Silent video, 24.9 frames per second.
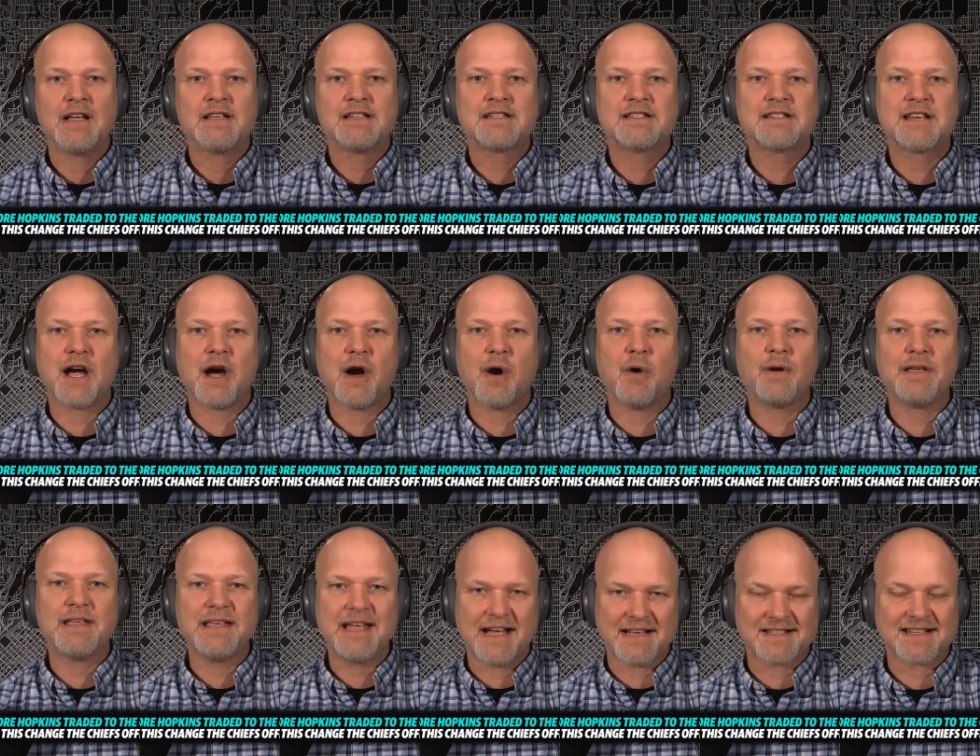So,
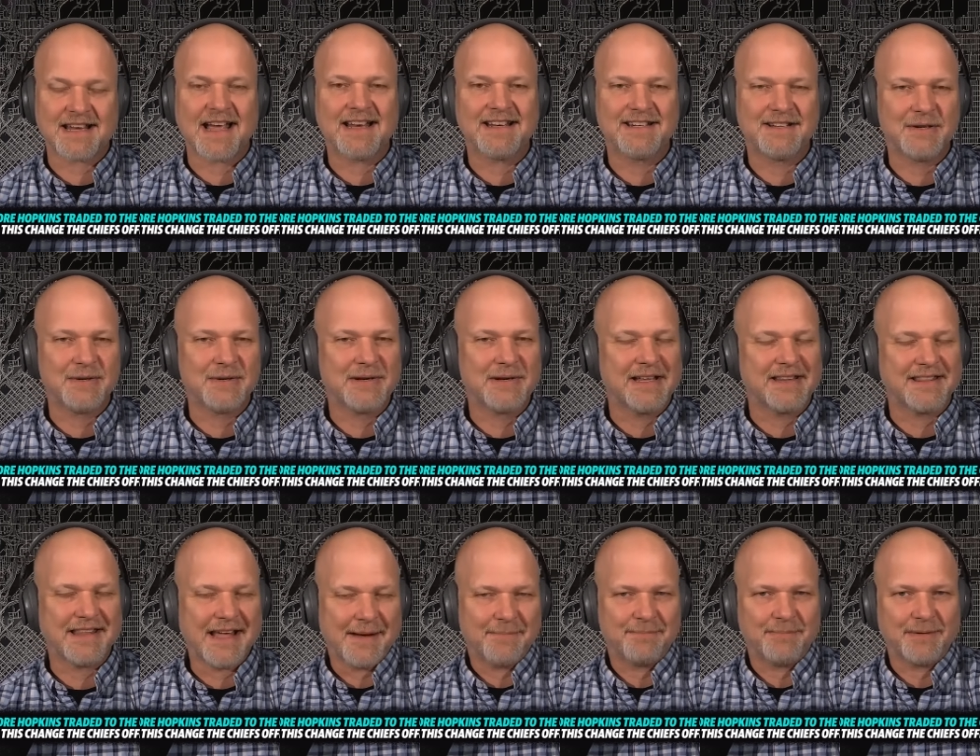yes, I do
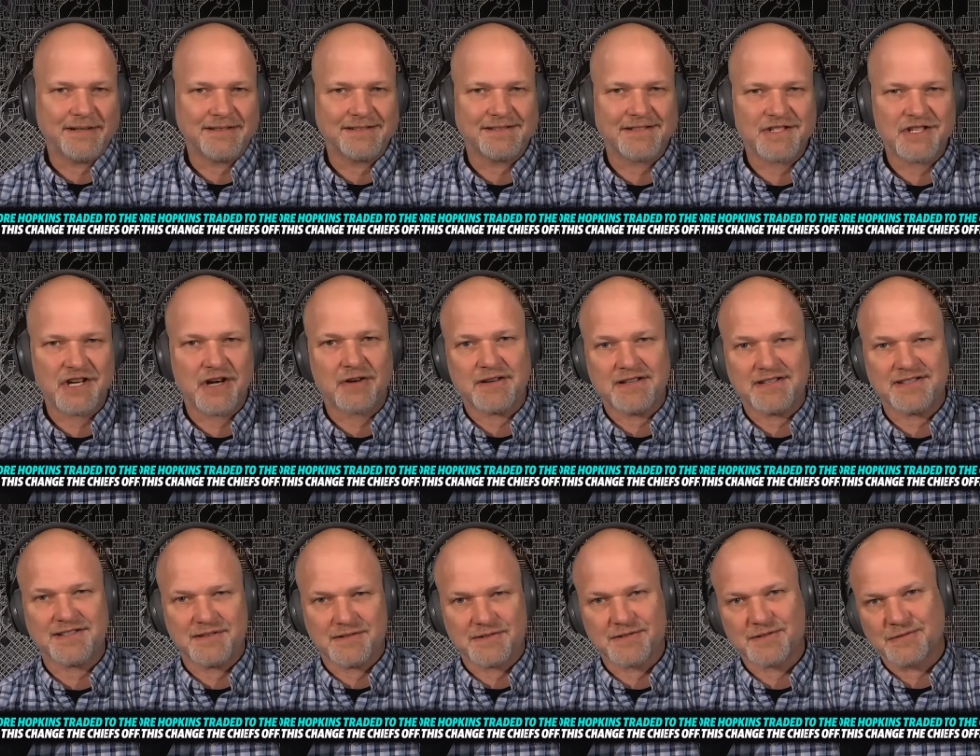get that, but Jerry
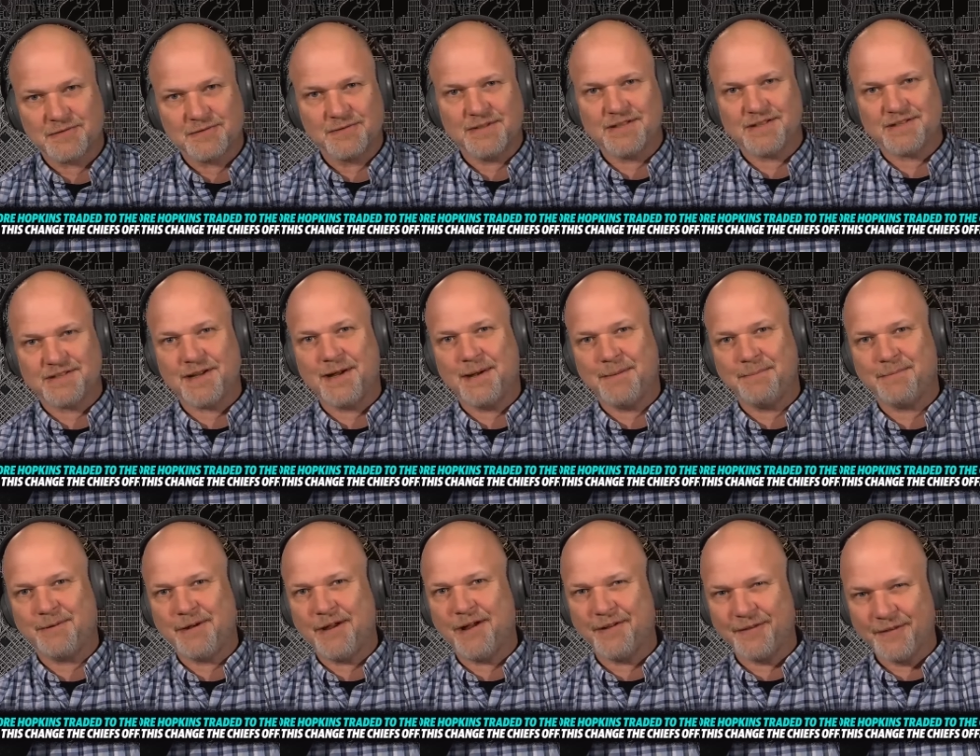still screwed this
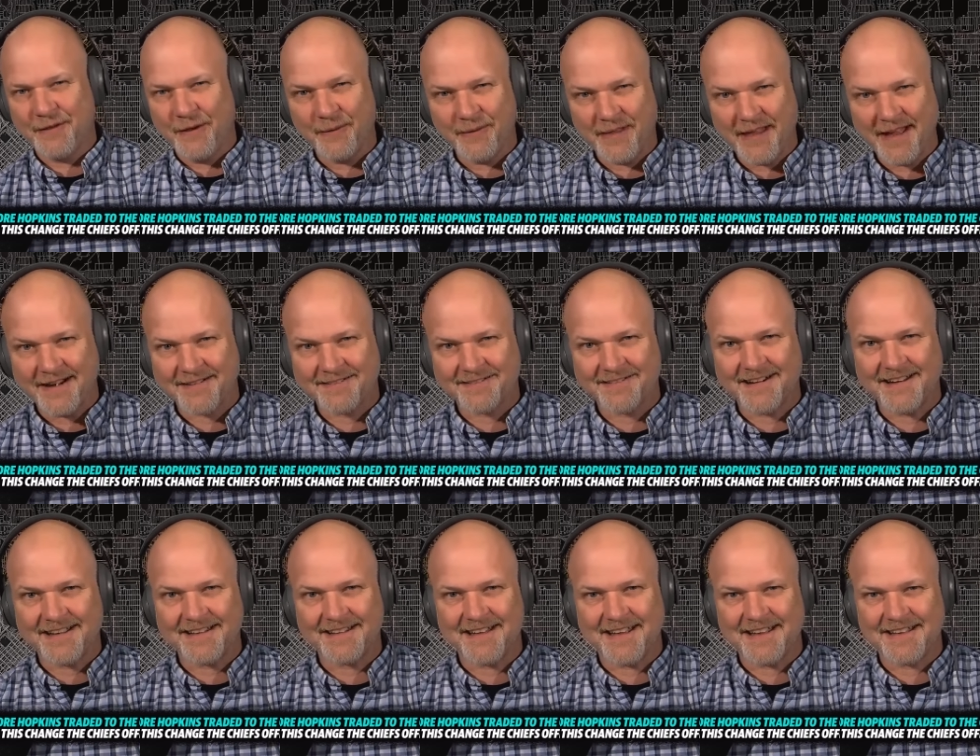up. We all know that,
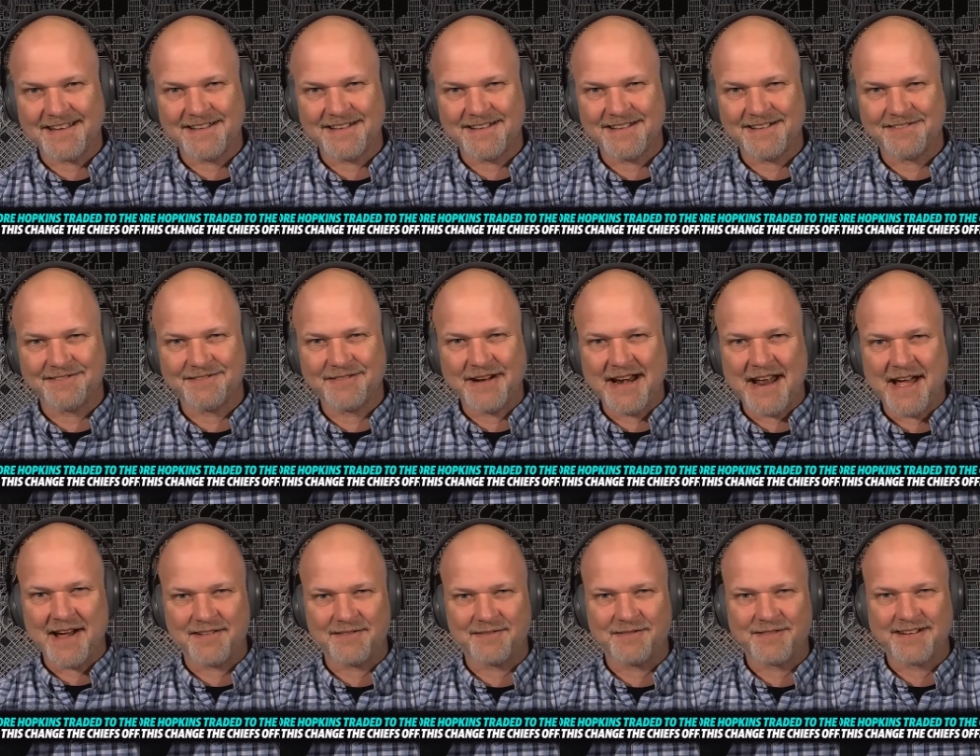right? Like, he, he went
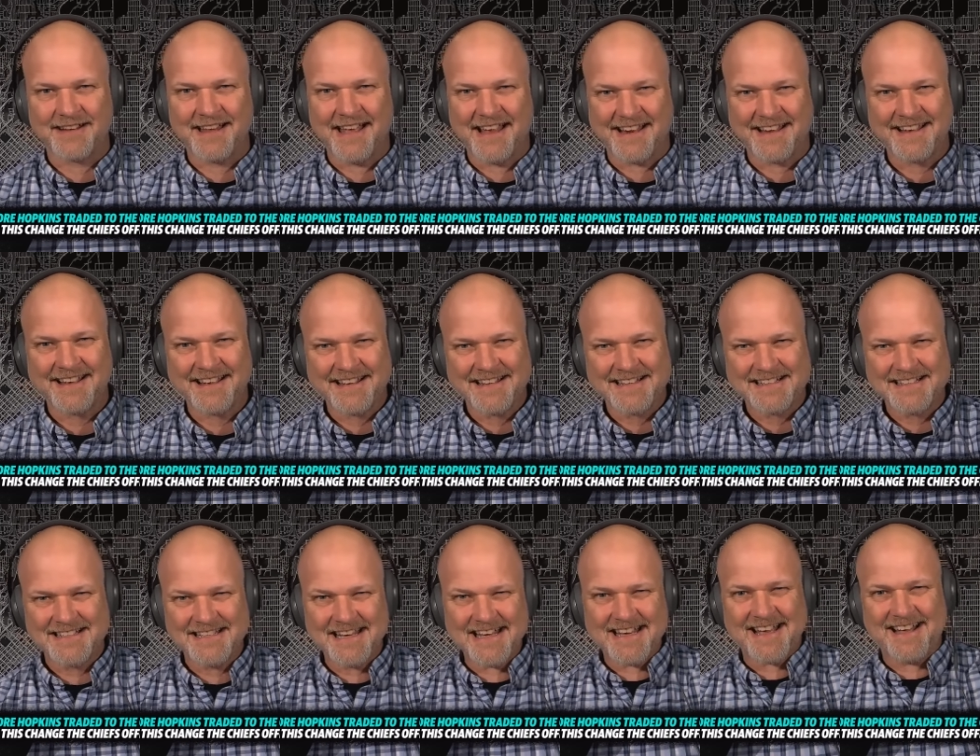out and we're like,
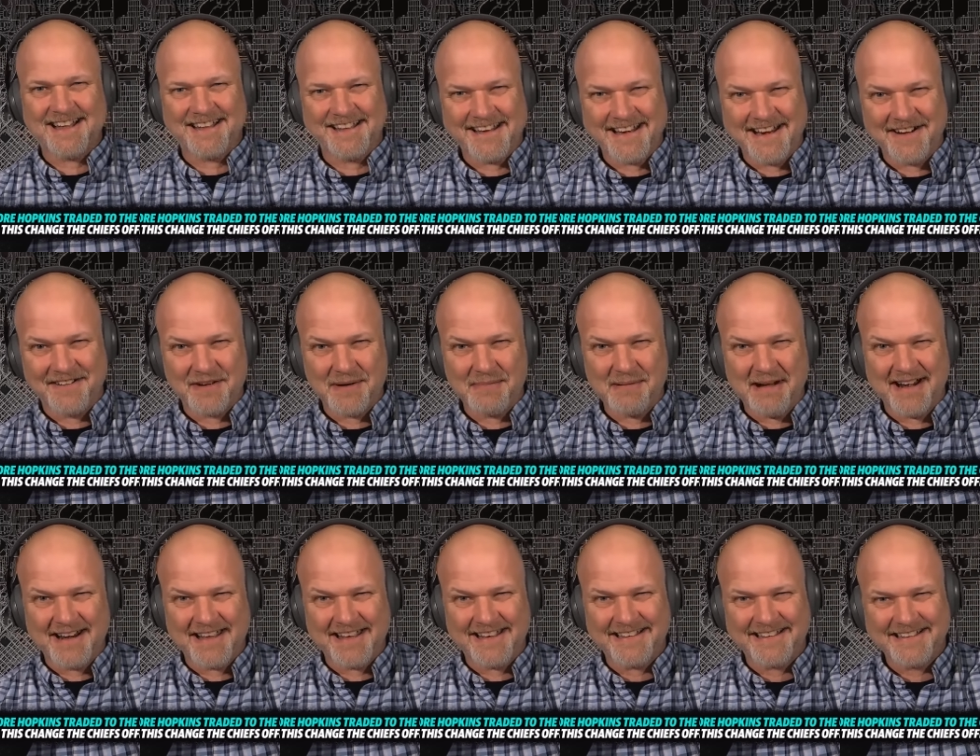Zeke Elliott,
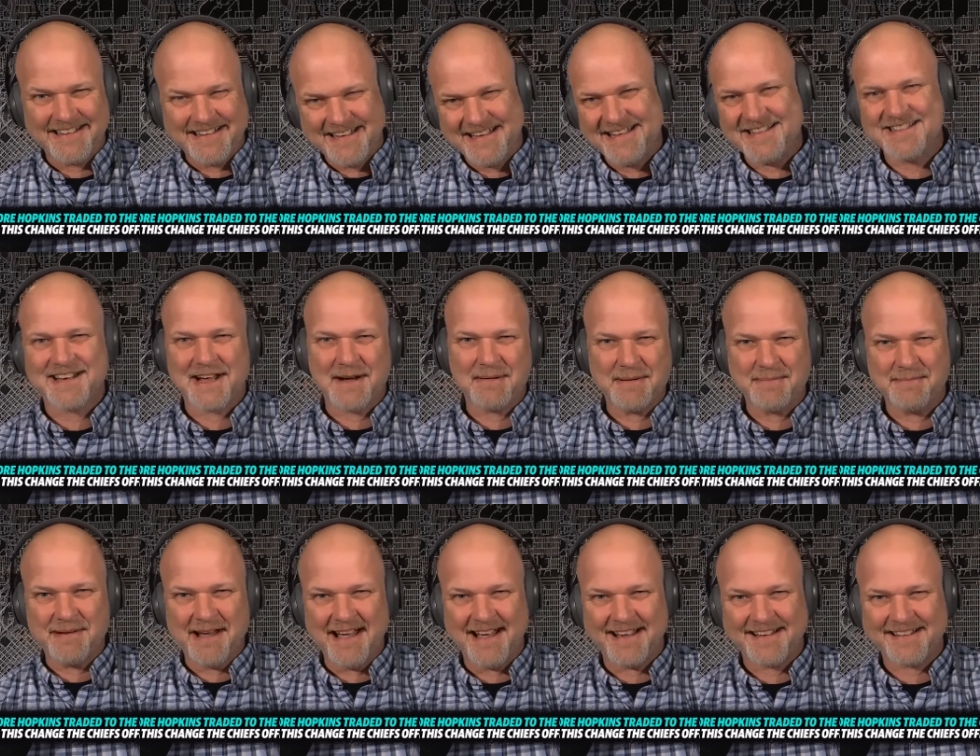everybody, he's
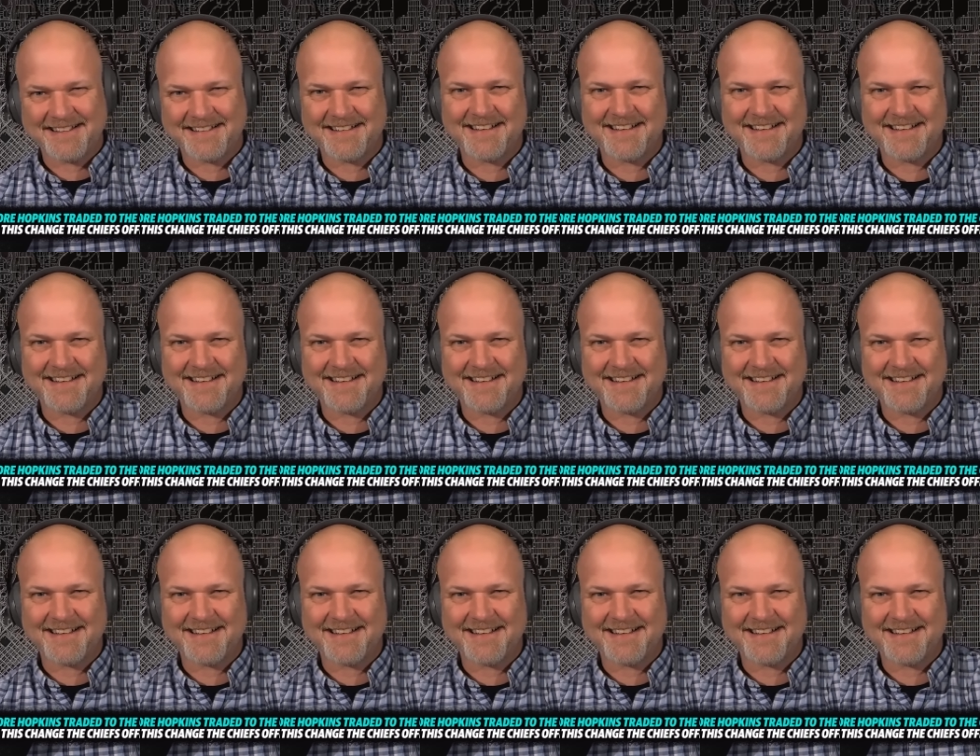coming back.